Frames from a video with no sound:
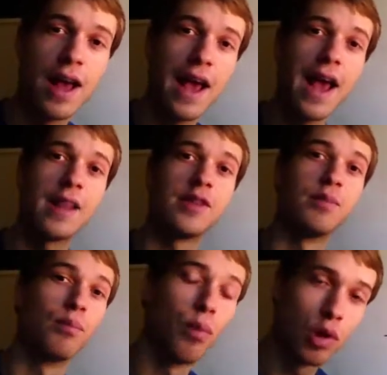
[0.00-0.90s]
and the
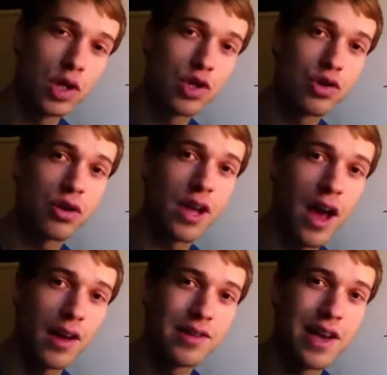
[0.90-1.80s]
moisture
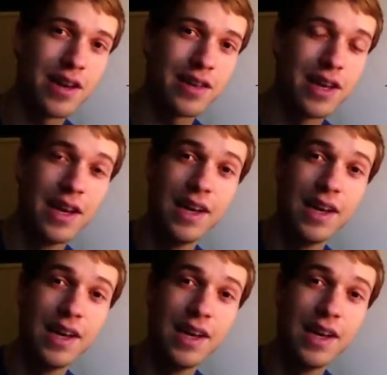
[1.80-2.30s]
content.